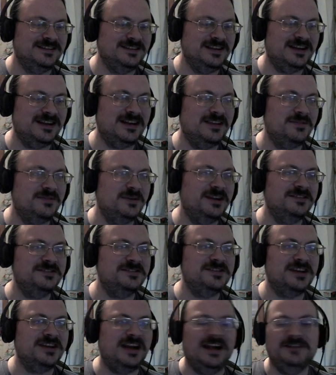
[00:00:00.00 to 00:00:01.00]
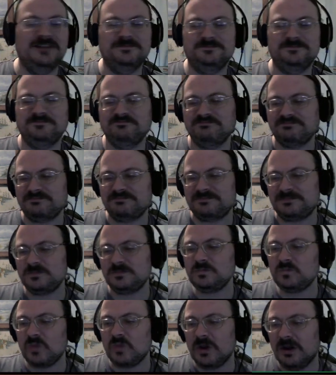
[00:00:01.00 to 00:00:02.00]
Yeah, I threw it in the chat.
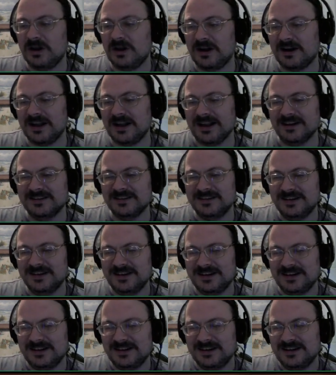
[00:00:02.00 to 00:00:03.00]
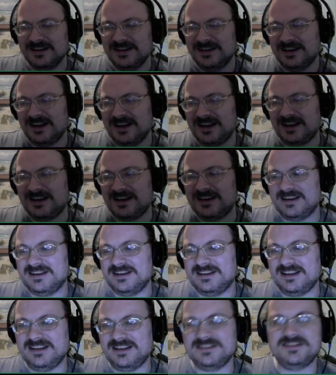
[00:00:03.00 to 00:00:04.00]
All right.
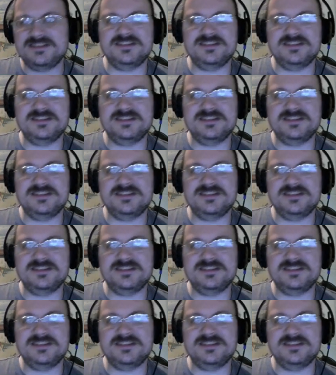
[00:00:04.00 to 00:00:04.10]
Let's